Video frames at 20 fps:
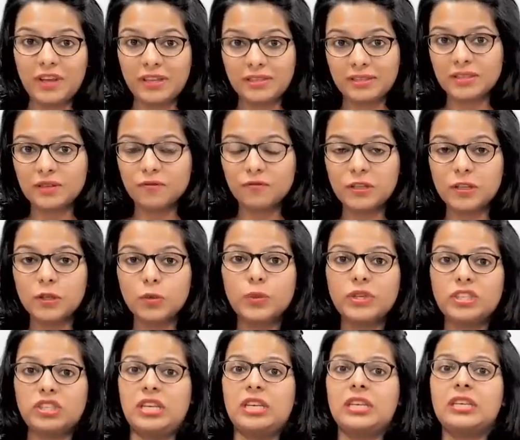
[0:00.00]
Festival,
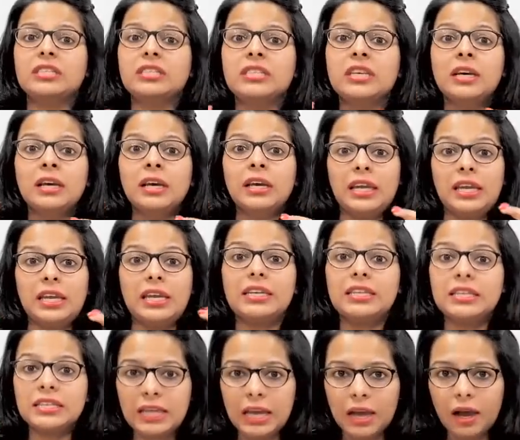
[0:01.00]
which is
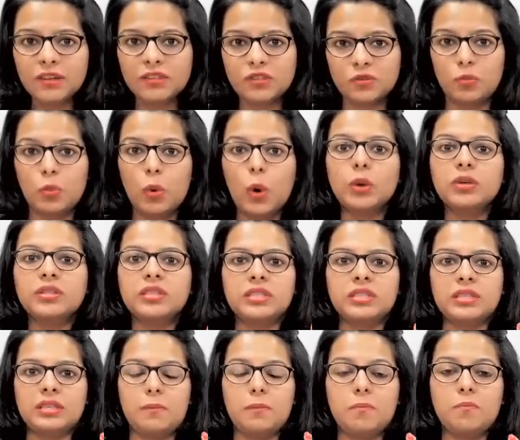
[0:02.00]
India's
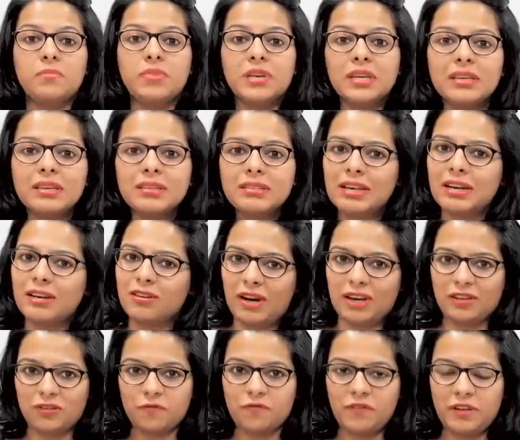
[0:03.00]
most biggest
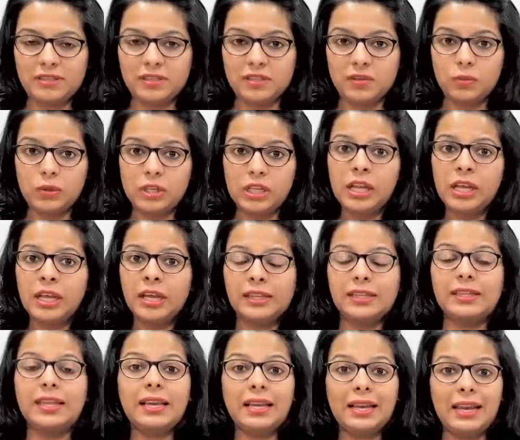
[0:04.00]
literature festival.
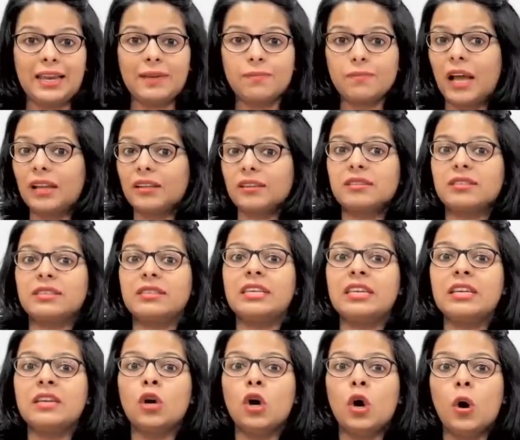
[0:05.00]
They claim that it's
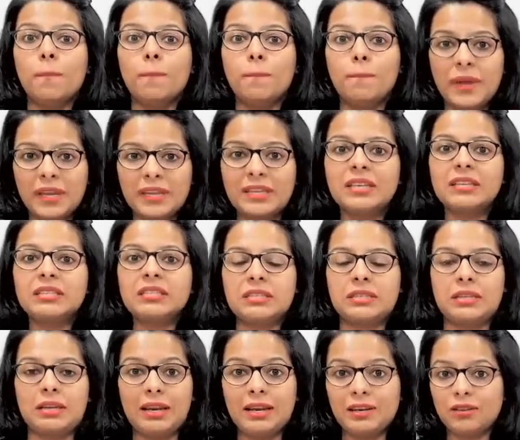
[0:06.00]
the biggest
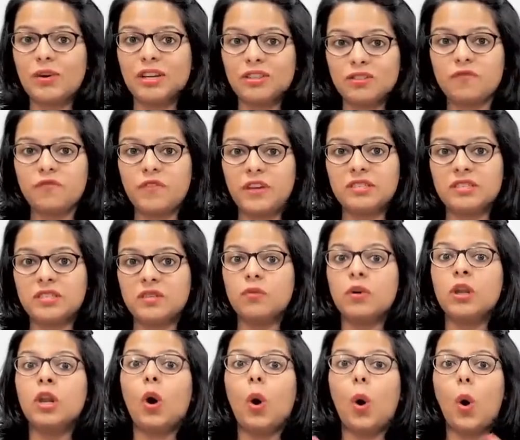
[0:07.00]
literature
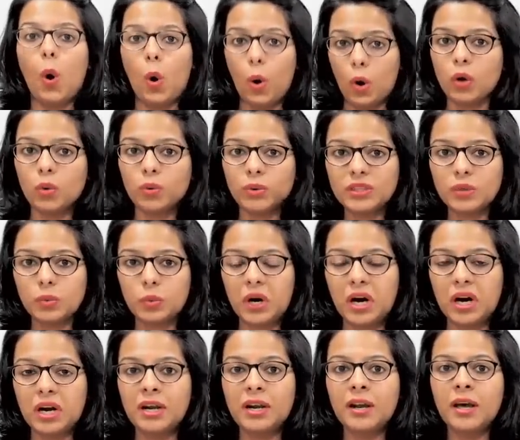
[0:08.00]
festival all over the
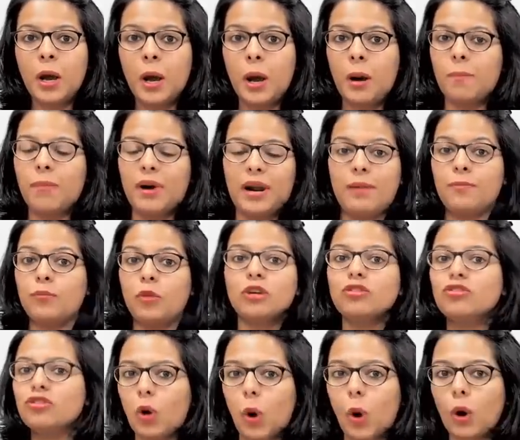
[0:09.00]
world, but I'm
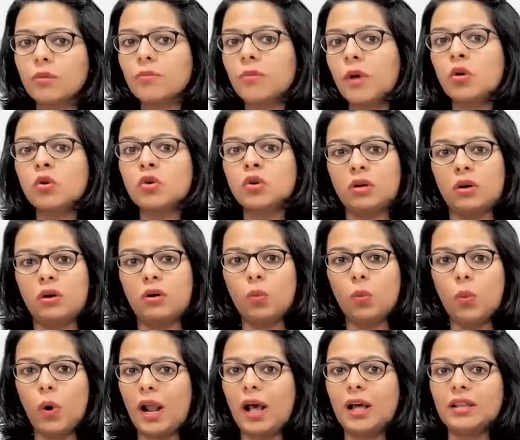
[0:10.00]
not sure about
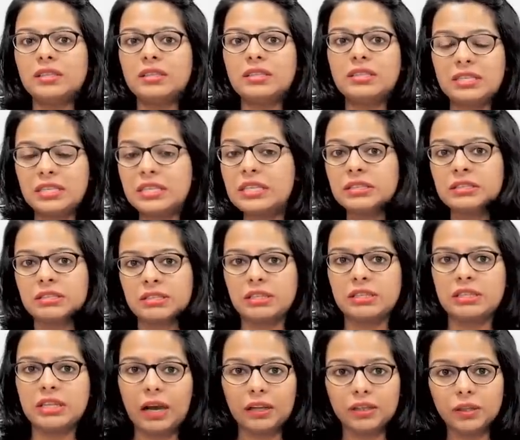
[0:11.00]
what are the scenes
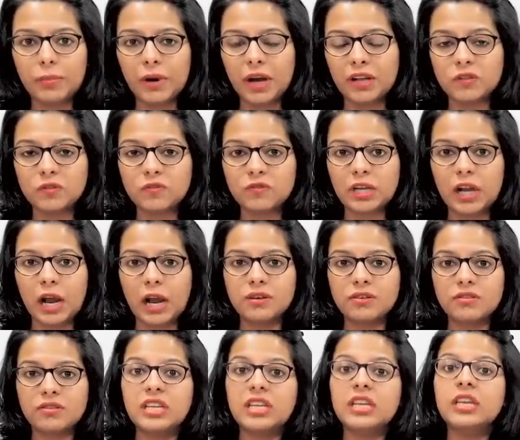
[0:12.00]
in the other parts of the
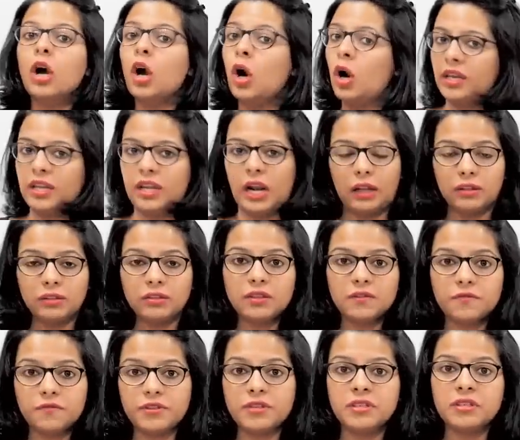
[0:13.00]
country, in other
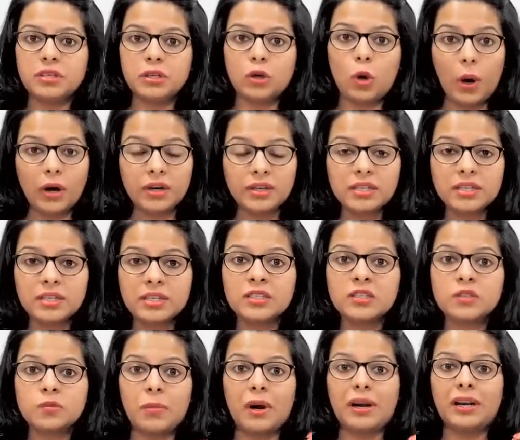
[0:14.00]
different
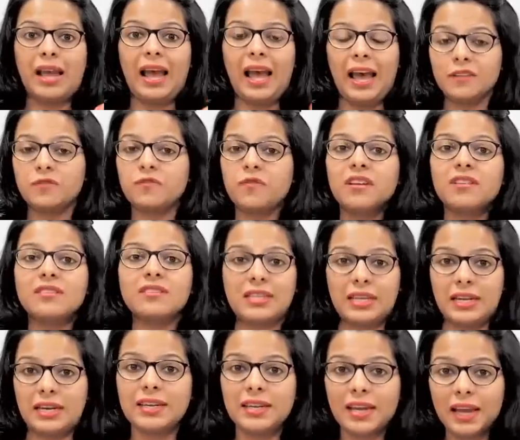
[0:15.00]
continents. But as far as
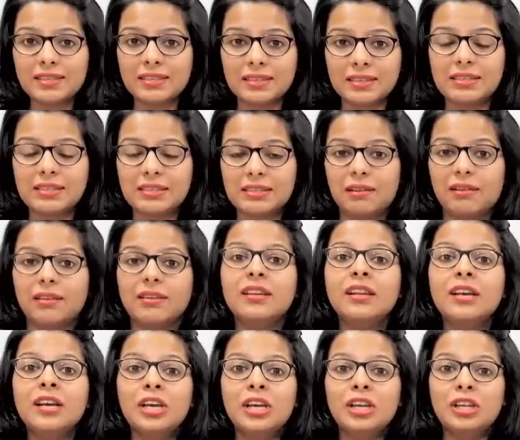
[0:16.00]
India is
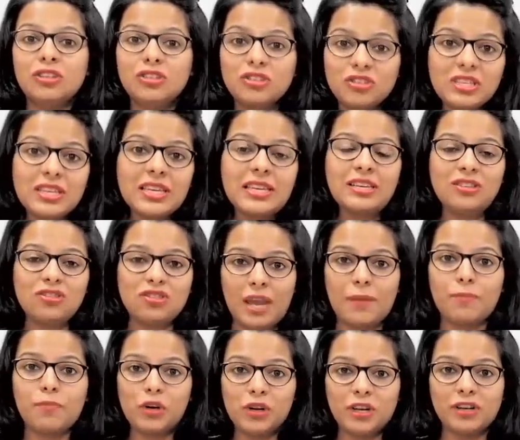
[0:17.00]
concerned, the
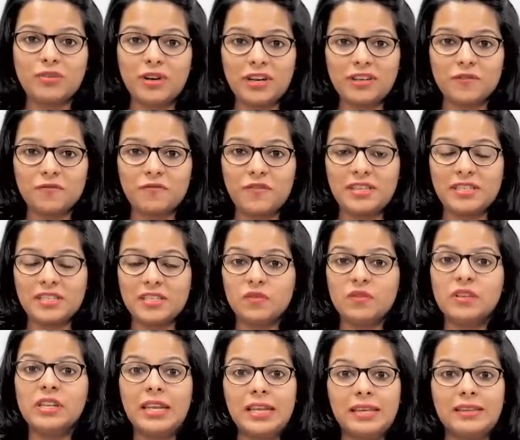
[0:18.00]
Jaipur Literature
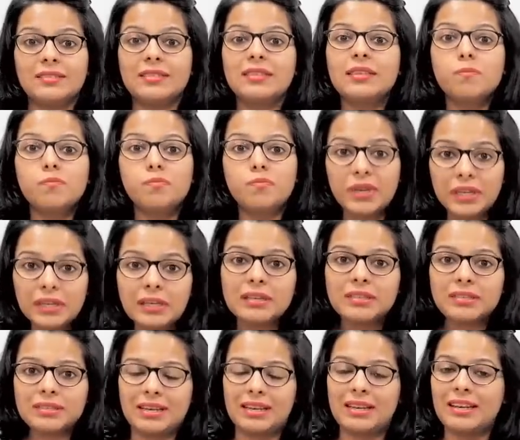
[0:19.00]
Festival is the
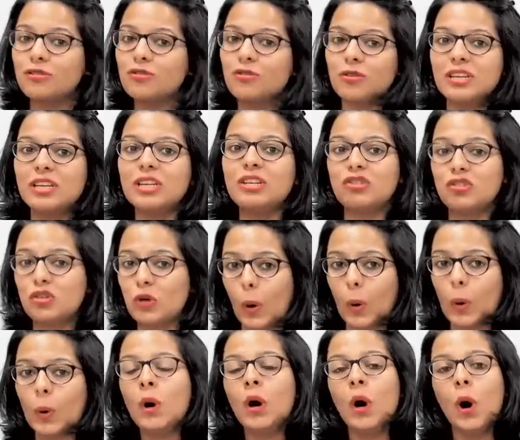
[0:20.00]
biggest literary
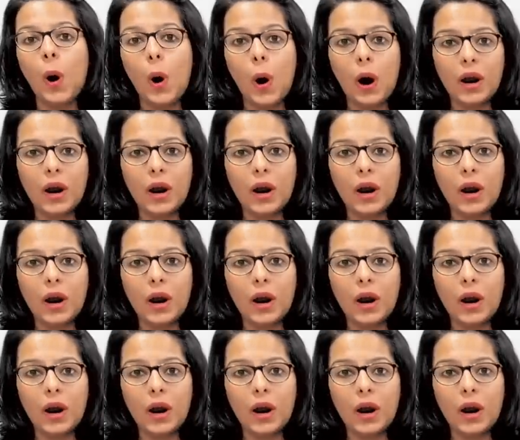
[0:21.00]
show